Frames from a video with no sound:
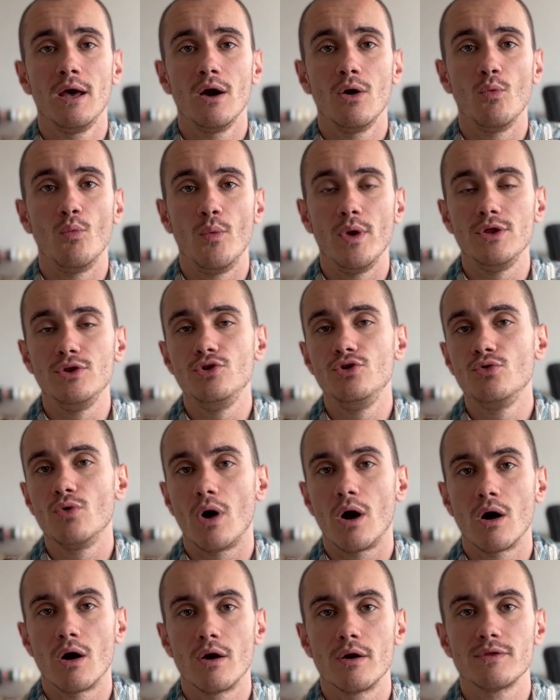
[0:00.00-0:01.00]
When you
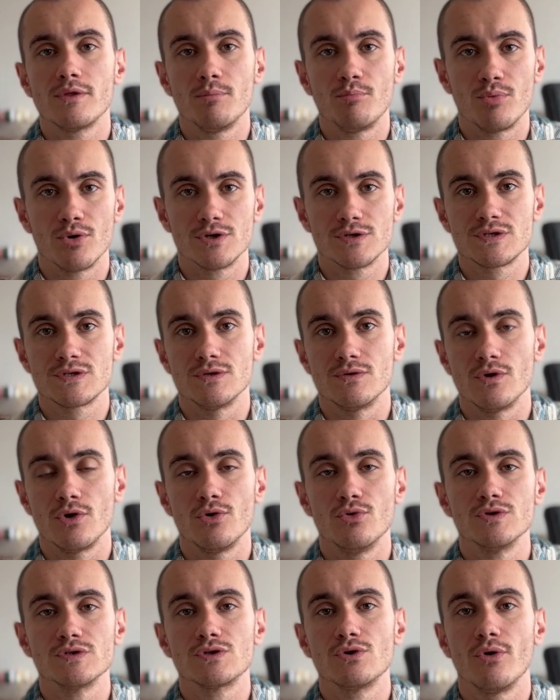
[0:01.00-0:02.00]
are the person
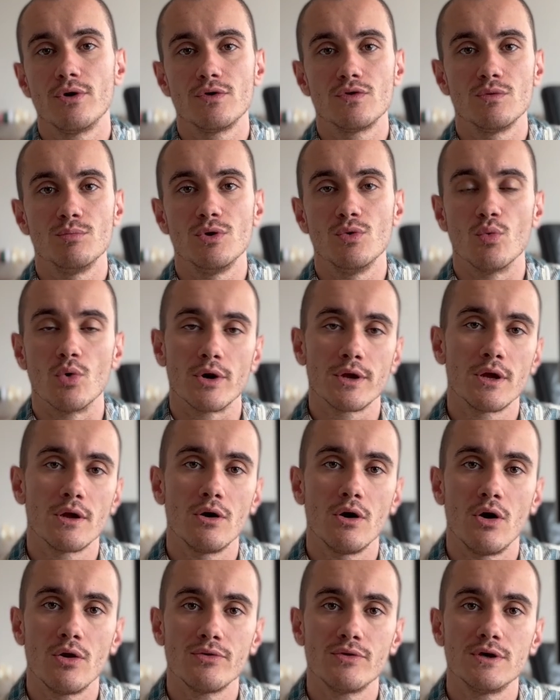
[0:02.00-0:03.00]
who is going to be
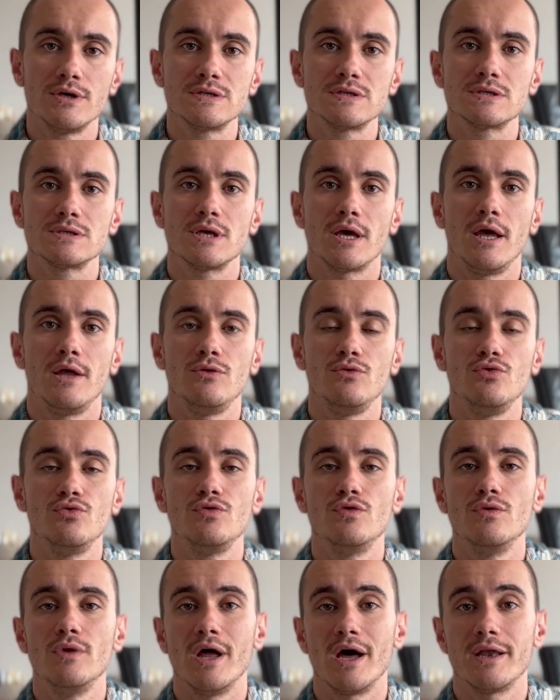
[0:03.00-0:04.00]
working on this and you
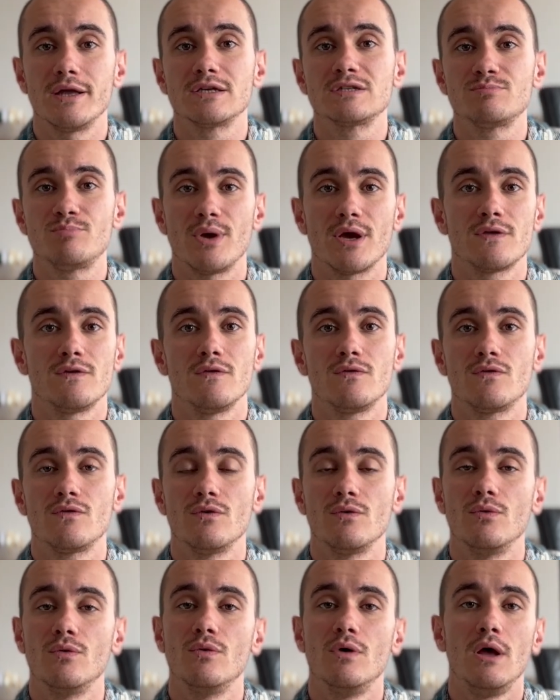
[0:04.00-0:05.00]
do not expect it
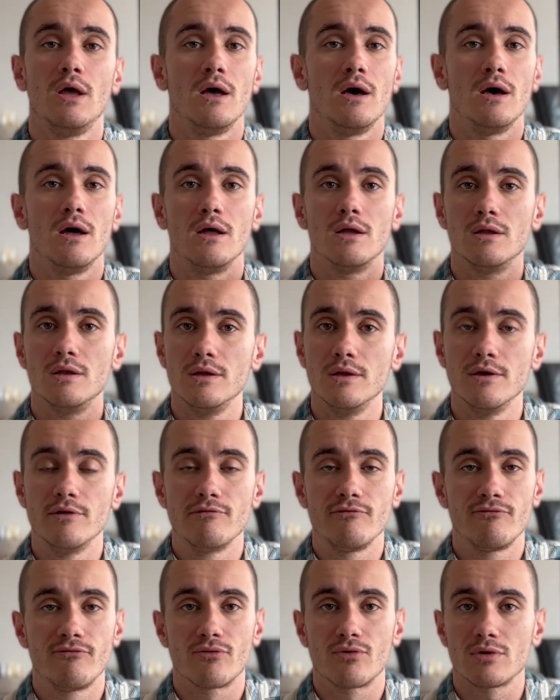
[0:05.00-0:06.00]
to uh,
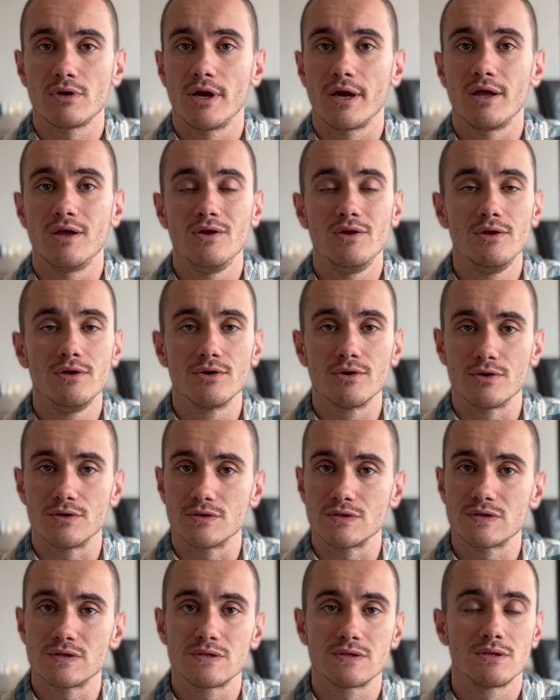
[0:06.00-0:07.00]
live for like
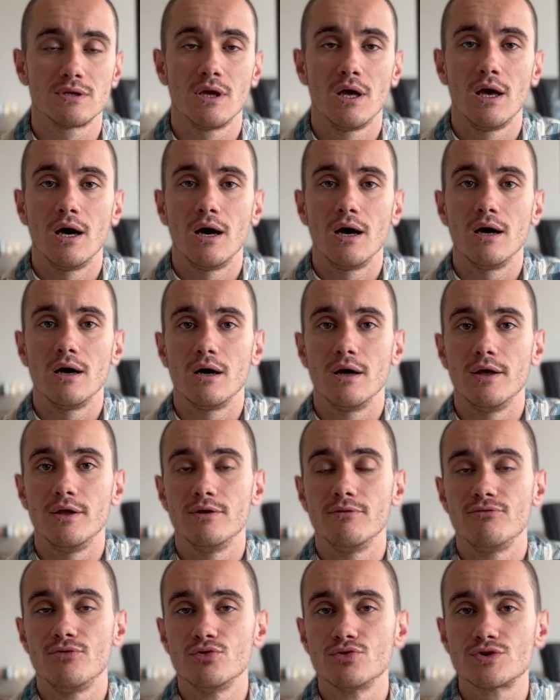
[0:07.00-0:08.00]
years uh, in
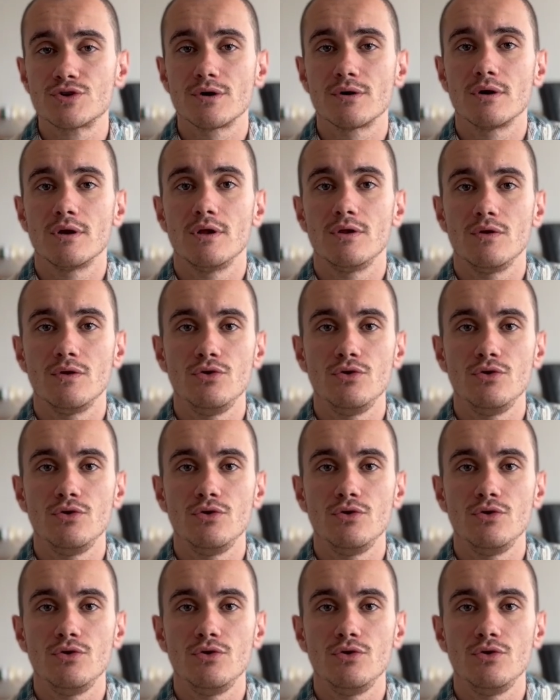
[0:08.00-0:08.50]
the future,